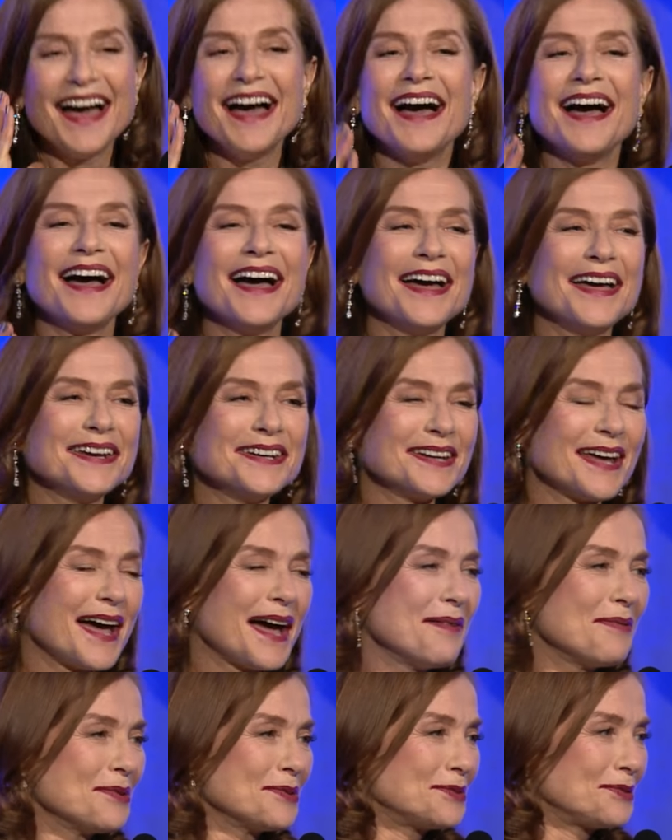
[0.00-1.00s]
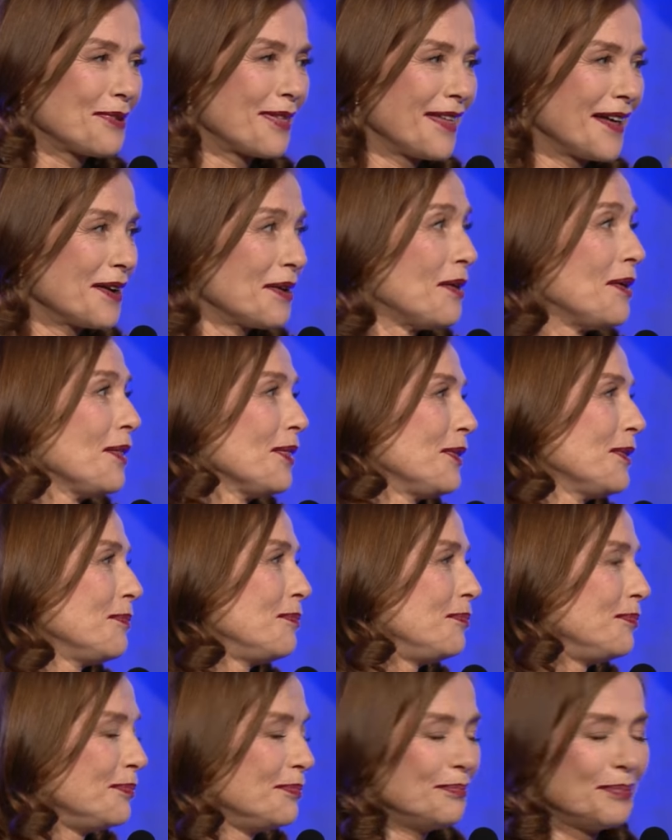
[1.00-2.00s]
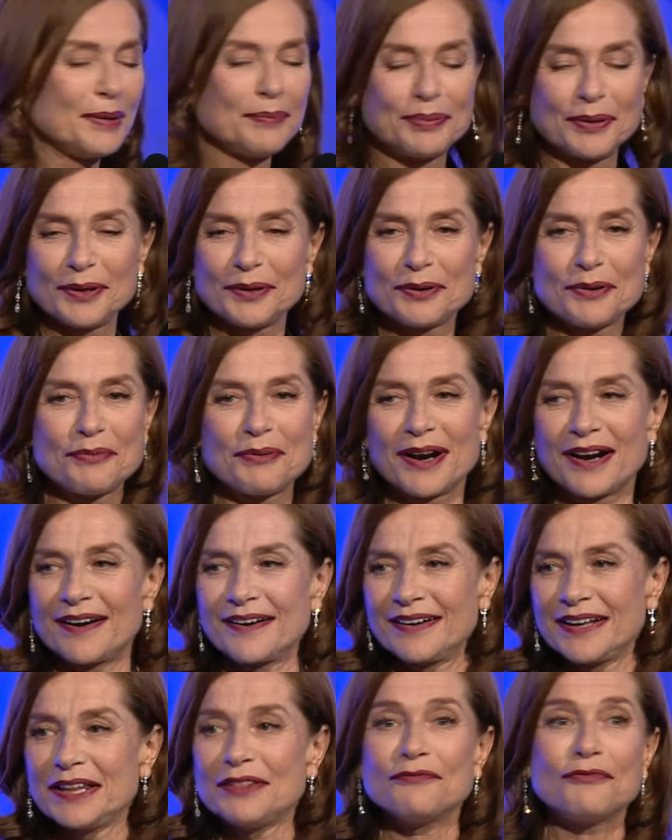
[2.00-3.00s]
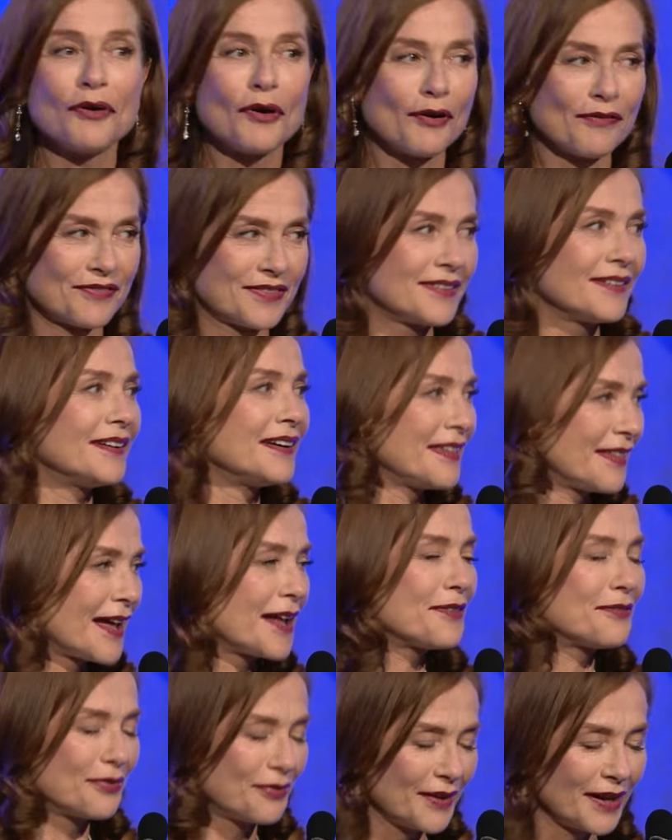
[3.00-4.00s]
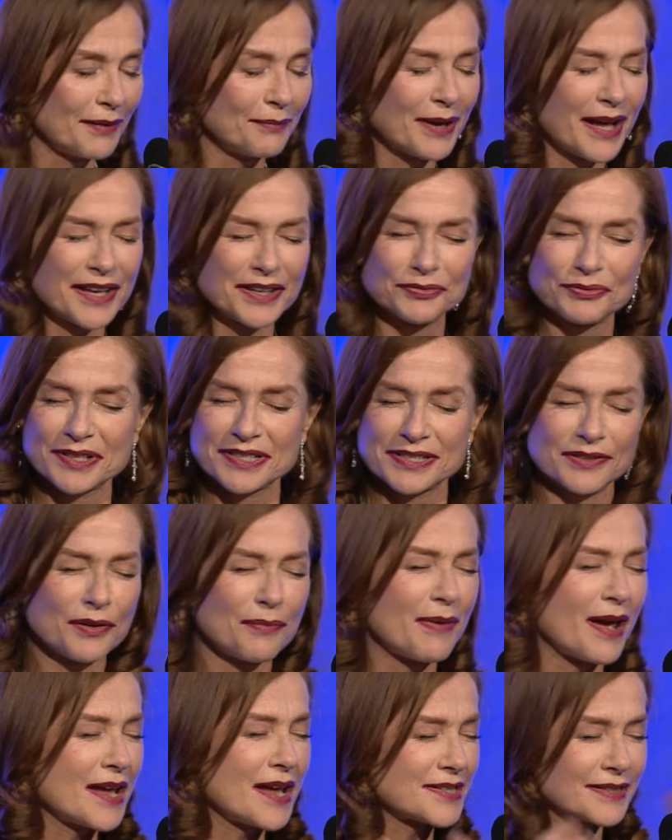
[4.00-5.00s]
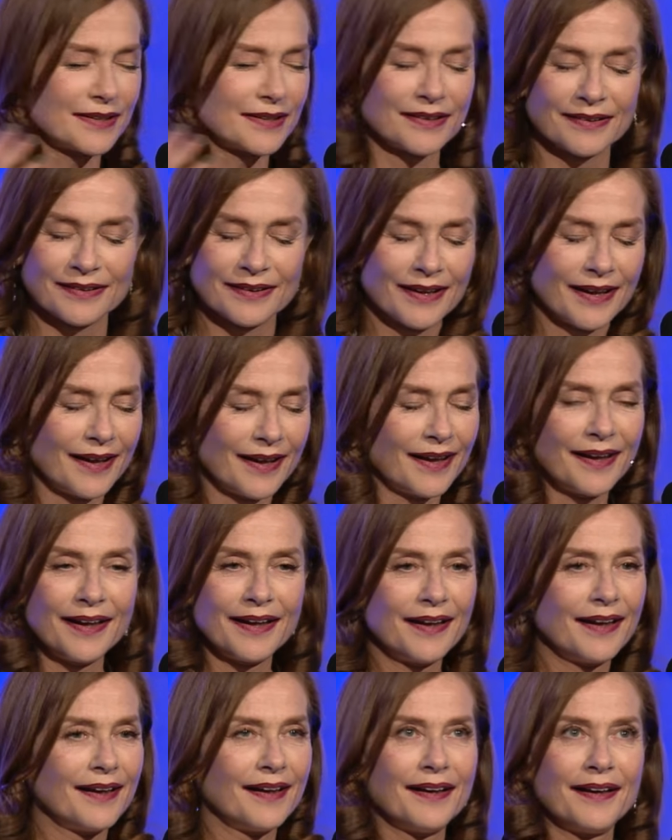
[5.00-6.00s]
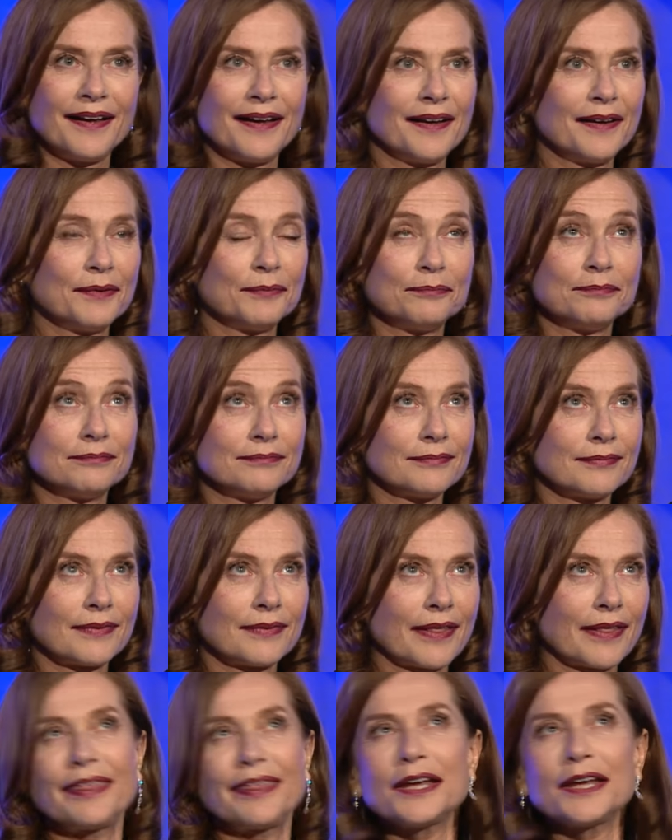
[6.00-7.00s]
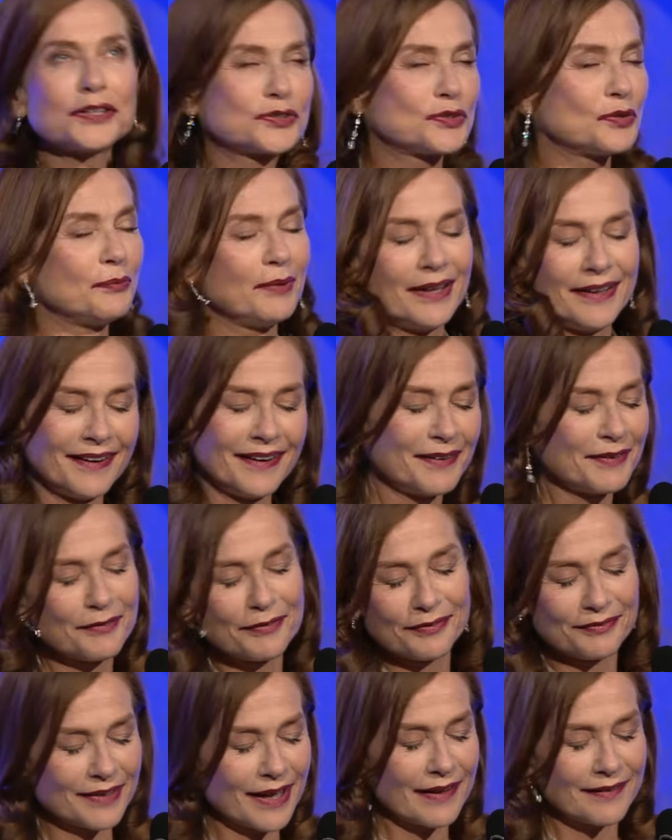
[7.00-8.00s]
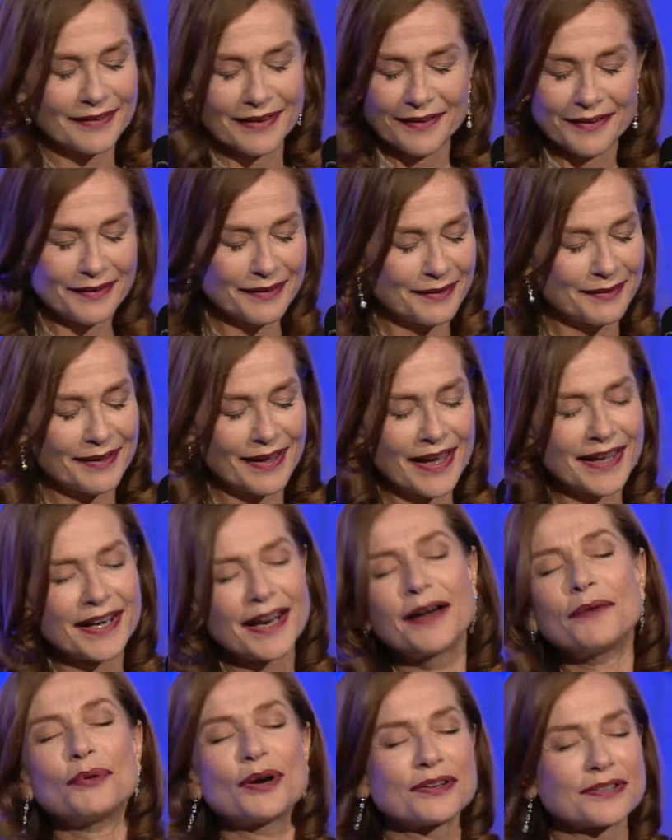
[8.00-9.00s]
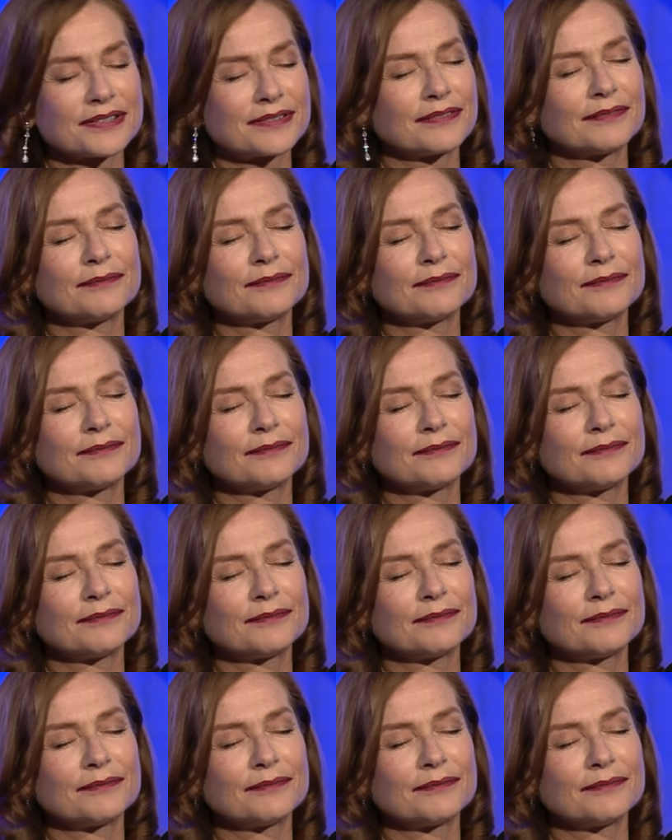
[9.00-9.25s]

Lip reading: And I want to thank all the people who were involved in that film. It was an amazing thing to me. And I want,